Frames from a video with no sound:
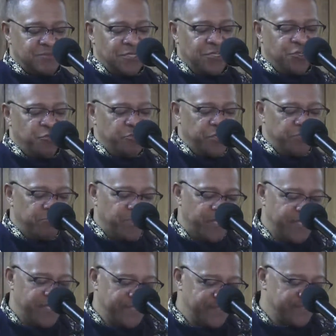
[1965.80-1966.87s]
with a little bit of
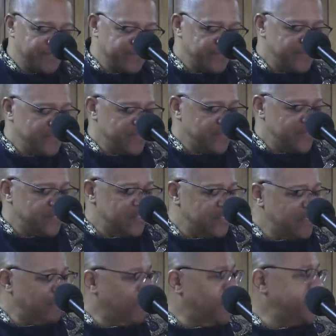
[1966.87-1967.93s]
money.
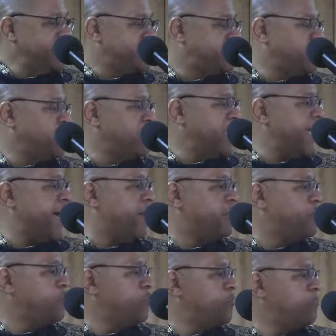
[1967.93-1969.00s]
And money spoke
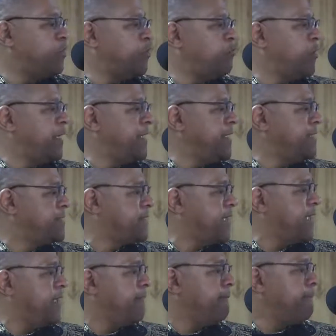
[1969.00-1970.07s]
loud to him. But what did he
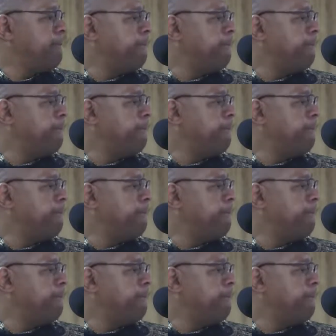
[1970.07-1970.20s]
say?